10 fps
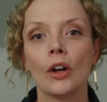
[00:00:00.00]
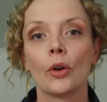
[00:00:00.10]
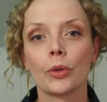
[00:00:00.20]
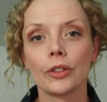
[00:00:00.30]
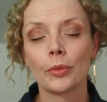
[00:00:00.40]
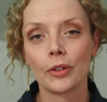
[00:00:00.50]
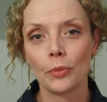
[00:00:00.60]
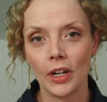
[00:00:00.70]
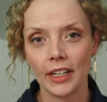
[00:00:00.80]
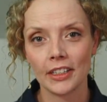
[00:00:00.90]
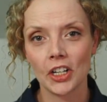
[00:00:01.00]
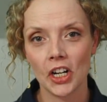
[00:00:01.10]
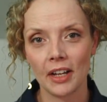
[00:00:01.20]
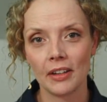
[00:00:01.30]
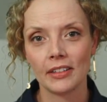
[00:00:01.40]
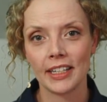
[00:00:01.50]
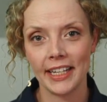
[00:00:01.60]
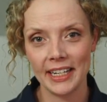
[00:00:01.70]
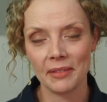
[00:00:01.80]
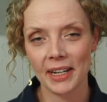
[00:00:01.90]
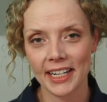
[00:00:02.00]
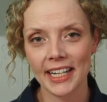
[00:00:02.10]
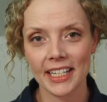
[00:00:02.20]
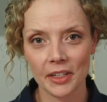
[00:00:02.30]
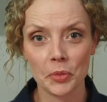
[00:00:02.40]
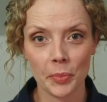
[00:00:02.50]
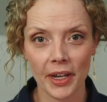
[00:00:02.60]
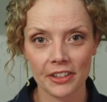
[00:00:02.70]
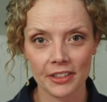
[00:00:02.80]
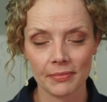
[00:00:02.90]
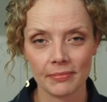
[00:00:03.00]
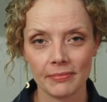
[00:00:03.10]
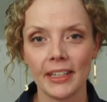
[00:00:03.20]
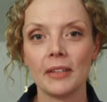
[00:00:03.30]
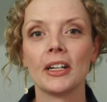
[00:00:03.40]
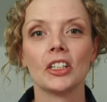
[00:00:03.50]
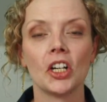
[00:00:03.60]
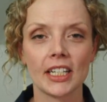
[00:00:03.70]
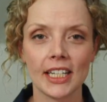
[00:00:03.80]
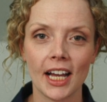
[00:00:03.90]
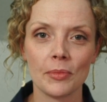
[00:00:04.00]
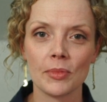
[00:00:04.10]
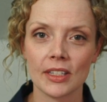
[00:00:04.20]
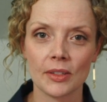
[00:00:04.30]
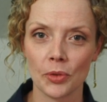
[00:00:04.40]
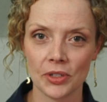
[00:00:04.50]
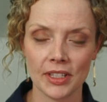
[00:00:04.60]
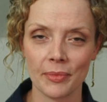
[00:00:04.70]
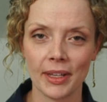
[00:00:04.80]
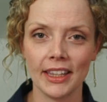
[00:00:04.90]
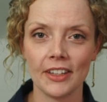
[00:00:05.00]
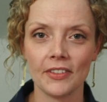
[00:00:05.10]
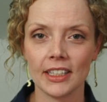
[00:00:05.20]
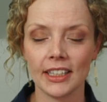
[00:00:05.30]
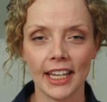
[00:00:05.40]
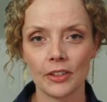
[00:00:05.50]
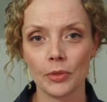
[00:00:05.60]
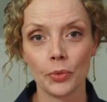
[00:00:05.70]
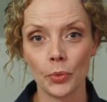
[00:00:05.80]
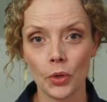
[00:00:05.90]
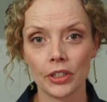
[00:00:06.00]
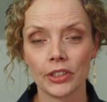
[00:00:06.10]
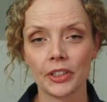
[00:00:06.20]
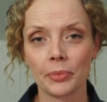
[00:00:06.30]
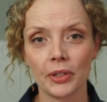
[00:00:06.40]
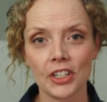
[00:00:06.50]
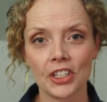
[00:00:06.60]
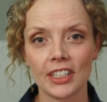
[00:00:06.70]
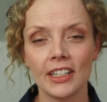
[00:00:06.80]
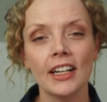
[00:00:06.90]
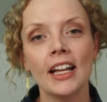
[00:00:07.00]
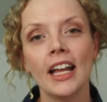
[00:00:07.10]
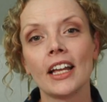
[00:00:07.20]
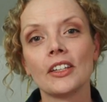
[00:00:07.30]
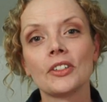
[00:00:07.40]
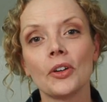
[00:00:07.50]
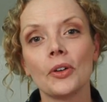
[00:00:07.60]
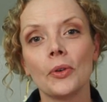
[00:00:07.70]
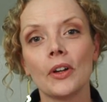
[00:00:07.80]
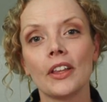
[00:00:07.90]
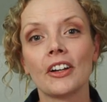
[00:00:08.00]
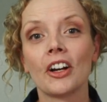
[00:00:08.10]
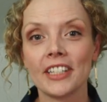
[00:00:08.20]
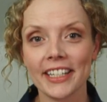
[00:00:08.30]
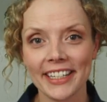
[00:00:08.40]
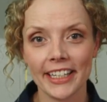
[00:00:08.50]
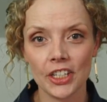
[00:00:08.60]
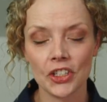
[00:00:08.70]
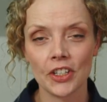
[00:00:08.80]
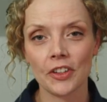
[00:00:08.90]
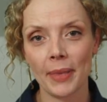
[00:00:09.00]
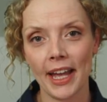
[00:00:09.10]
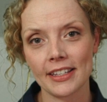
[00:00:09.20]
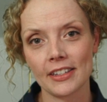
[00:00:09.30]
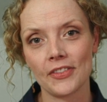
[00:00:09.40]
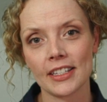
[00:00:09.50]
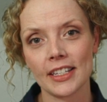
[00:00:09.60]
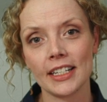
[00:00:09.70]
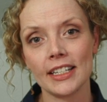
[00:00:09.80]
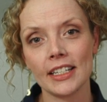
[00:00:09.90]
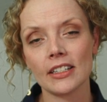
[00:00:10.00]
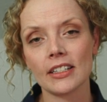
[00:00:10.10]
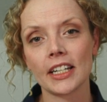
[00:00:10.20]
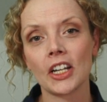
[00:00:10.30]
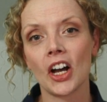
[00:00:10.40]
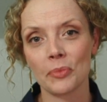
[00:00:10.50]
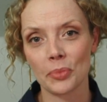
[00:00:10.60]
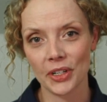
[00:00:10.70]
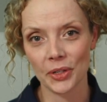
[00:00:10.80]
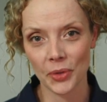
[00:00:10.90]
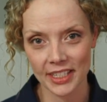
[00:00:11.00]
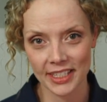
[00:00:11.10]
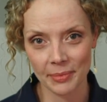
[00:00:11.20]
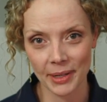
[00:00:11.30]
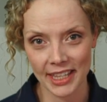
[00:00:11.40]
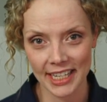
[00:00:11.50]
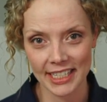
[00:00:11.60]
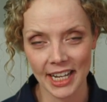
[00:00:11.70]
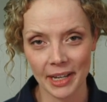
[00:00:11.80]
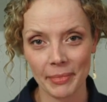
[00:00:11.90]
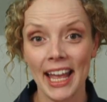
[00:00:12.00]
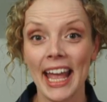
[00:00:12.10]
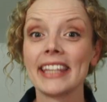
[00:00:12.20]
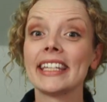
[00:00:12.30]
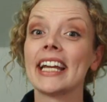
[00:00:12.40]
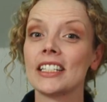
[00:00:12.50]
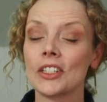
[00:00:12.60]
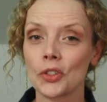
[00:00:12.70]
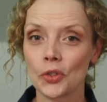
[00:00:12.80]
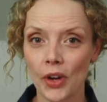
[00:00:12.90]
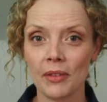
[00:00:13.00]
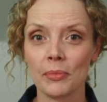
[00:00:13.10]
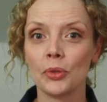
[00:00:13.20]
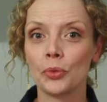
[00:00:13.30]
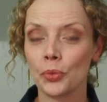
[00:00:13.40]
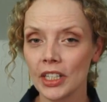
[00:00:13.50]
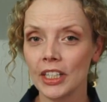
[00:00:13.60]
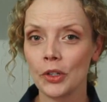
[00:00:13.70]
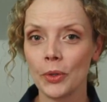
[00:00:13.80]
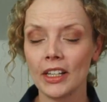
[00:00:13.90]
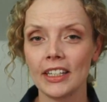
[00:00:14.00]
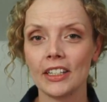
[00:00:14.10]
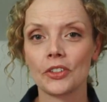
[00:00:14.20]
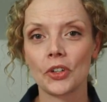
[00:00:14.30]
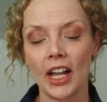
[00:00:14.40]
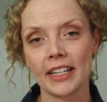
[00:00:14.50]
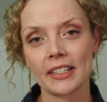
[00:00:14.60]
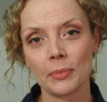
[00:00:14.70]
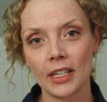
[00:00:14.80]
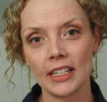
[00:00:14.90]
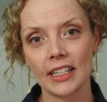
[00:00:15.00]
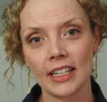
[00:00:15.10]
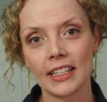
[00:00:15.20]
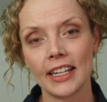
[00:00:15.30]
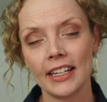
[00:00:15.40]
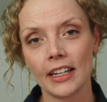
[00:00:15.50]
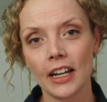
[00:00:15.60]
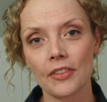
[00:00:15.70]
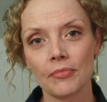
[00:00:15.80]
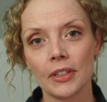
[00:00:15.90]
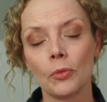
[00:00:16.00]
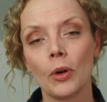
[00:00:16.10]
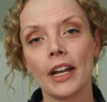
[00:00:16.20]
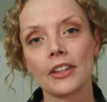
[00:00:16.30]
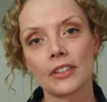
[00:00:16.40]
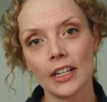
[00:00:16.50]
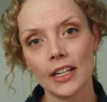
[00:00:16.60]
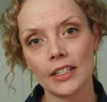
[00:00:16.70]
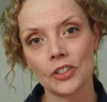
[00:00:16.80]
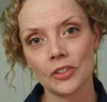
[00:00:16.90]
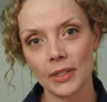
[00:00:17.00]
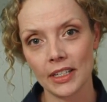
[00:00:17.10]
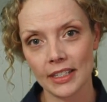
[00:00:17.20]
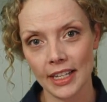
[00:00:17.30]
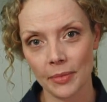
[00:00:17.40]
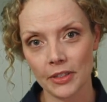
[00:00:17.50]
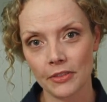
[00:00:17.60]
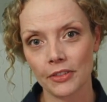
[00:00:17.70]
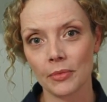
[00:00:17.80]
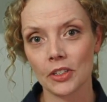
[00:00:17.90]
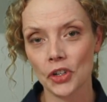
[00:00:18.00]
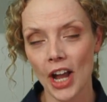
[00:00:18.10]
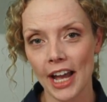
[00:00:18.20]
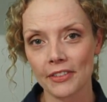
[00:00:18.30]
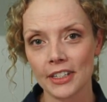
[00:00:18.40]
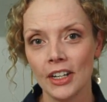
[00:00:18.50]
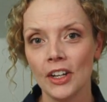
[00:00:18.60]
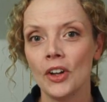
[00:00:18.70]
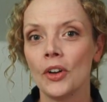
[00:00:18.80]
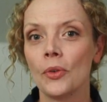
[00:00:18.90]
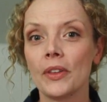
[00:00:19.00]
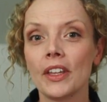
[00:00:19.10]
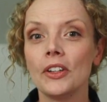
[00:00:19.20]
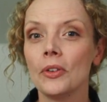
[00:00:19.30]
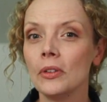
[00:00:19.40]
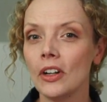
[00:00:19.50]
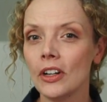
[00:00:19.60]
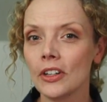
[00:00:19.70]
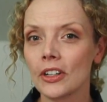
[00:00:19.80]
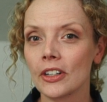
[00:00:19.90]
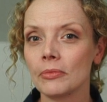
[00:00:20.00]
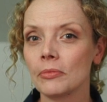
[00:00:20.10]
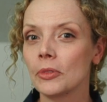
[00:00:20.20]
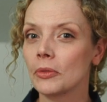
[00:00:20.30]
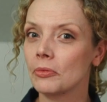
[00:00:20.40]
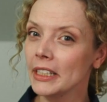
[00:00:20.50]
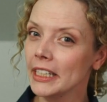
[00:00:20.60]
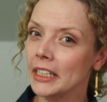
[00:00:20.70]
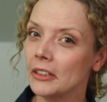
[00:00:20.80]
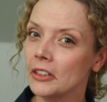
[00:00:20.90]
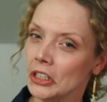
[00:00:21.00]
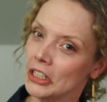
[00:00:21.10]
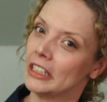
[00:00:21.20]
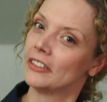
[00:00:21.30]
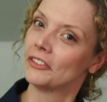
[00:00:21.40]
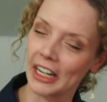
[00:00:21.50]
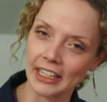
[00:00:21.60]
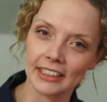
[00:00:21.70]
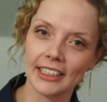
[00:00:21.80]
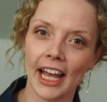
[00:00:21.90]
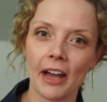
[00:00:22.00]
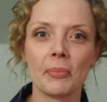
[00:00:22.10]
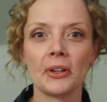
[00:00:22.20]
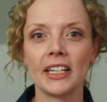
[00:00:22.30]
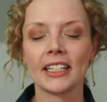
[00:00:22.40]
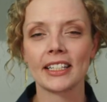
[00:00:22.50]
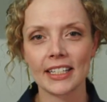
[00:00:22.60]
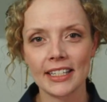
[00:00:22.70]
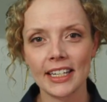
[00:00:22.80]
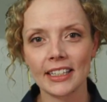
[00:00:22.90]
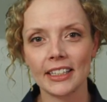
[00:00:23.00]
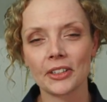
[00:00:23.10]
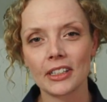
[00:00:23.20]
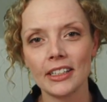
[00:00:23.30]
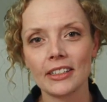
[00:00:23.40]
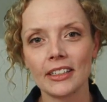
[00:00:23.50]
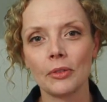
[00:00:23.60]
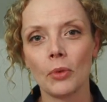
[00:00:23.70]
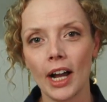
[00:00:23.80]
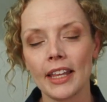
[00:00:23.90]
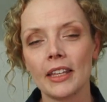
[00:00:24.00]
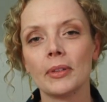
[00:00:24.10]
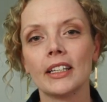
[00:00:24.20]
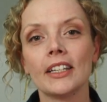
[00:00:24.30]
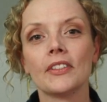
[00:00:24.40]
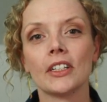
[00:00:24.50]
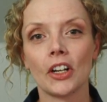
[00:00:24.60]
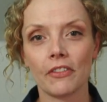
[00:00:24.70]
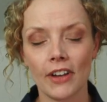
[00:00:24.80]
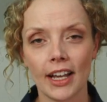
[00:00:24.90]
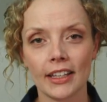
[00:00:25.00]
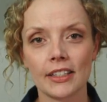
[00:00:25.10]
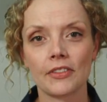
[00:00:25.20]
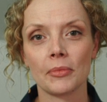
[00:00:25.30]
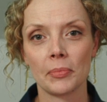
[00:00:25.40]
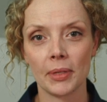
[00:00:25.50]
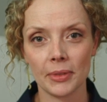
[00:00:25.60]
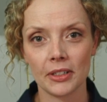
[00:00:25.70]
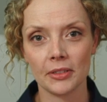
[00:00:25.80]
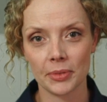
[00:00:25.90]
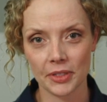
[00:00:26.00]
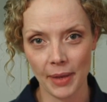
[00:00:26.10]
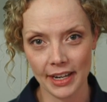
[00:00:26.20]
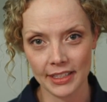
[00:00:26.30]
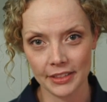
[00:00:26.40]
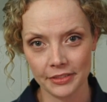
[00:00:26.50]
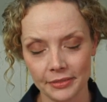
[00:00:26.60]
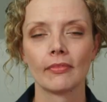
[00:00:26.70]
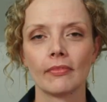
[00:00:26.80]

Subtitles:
World War I caught Canadian Mennonites unprepared. It'd been a long time since most of them had lived in a land with war or oppression, and so their articulation of their pacifist ideals had gotten pretty rusty by that time, and they had to scramble really quickly to try and explain to the Canadian government why their sons should be exempt from the draft, when they no longer were really good, frankly, at putting it succinctly or clearly why they believed in nonviolence from a biblical perspective.